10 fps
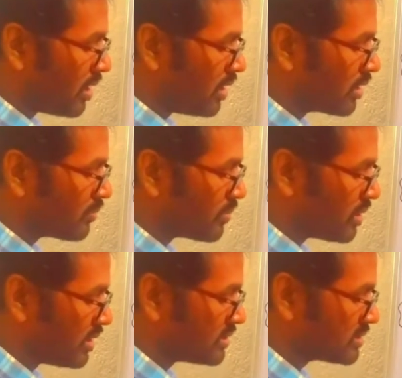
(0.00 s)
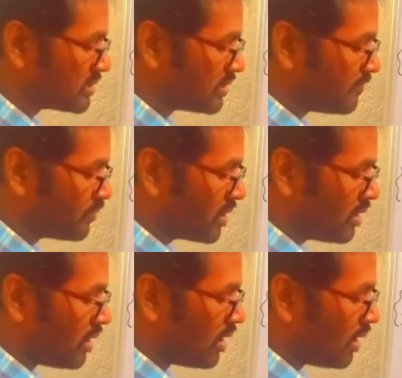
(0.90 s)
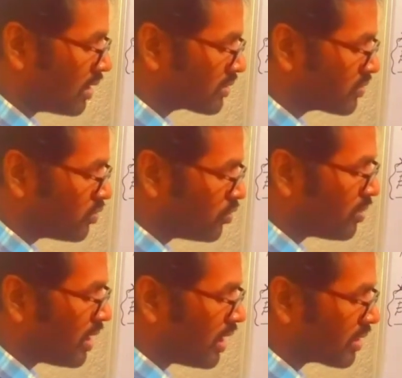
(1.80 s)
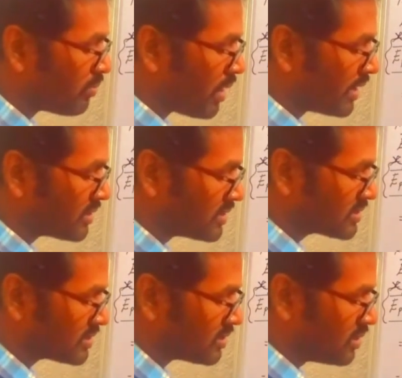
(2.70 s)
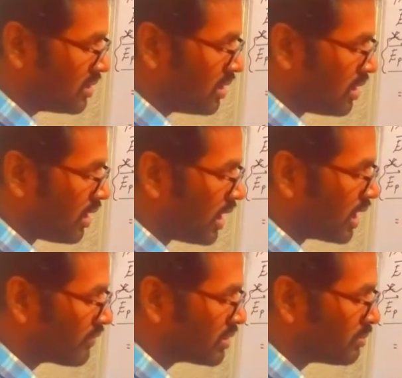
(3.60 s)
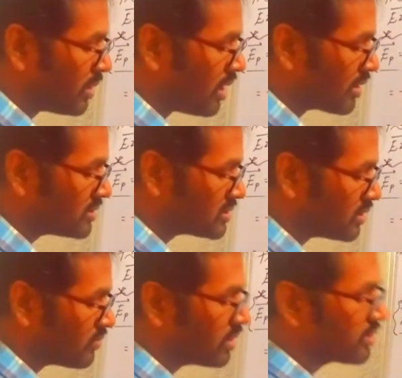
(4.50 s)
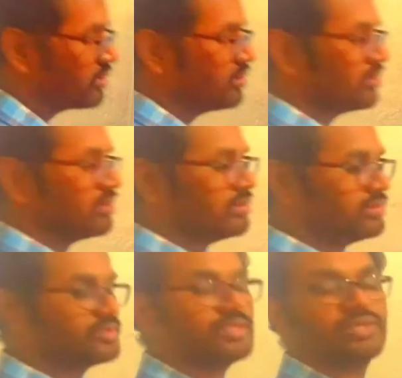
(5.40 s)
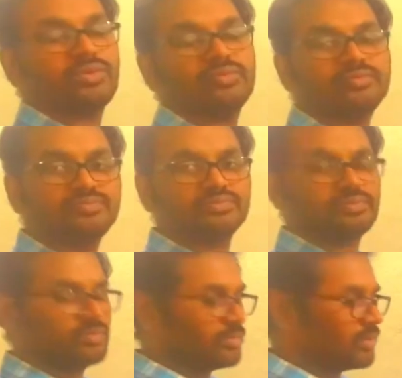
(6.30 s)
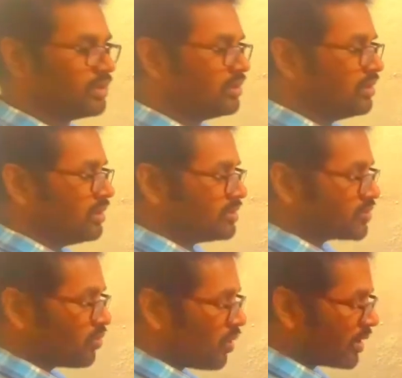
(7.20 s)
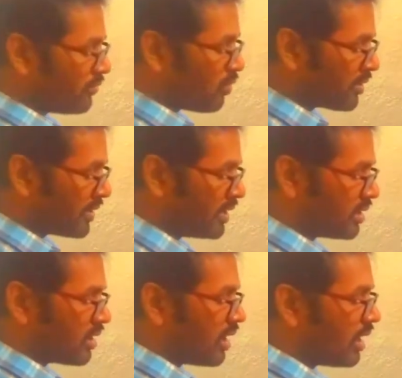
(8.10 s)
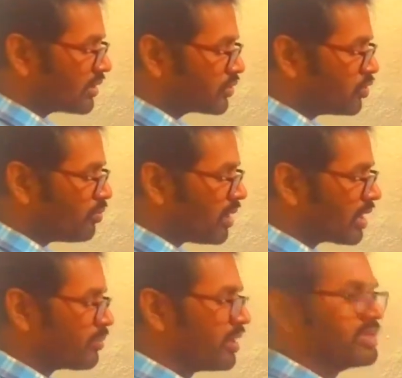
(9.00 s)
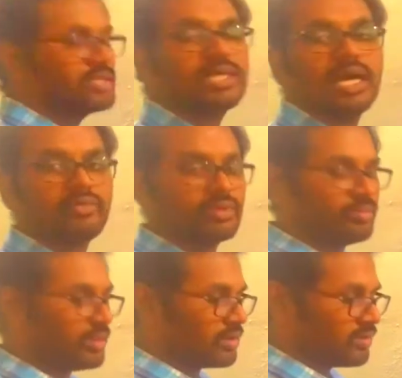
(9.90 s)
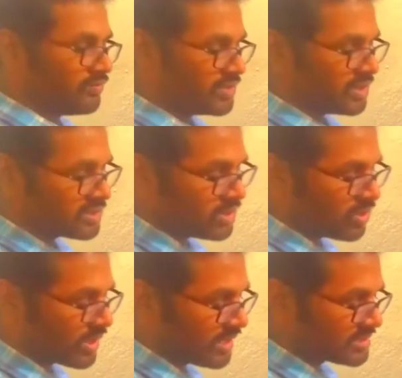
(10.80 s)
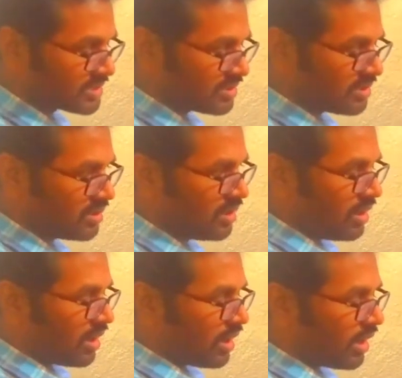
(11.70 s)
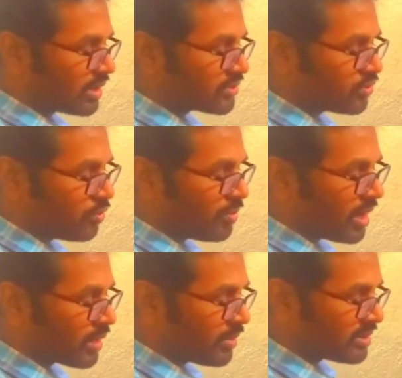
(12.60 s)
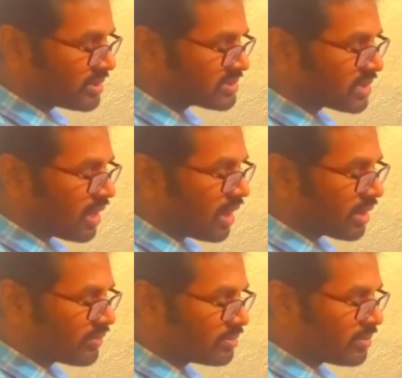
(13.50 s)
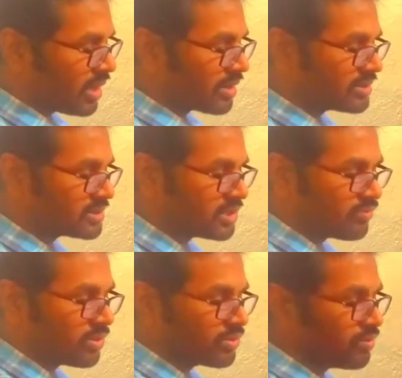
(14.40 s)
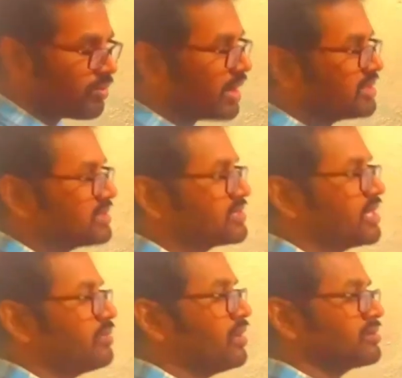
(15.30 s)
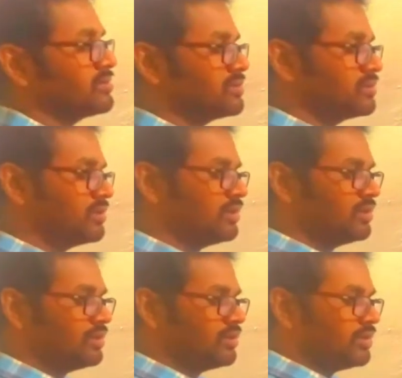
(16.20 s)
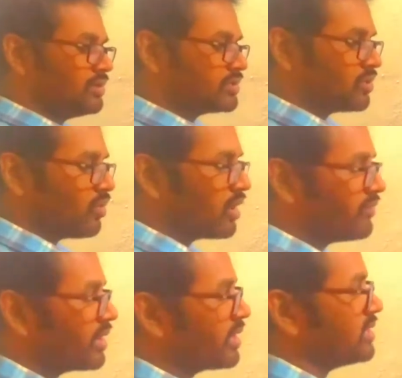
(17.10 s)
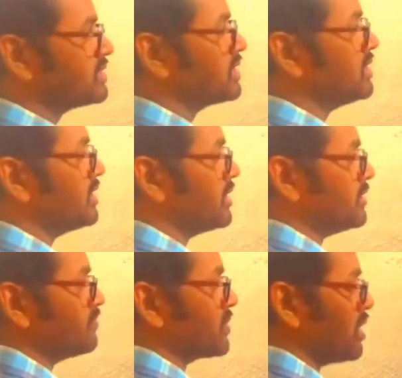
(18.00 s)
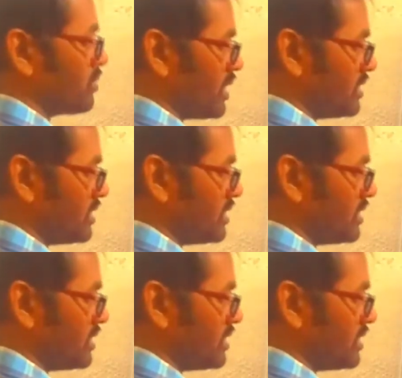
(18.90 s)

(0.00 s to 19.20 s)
bar plus R2 bar minus R1 bar is equal to 0. So what do you want here? R2 bar minus R1 bar. With this you will get R2 bar minus R1 bar is equal to minus A bar. So what we are getting here? I am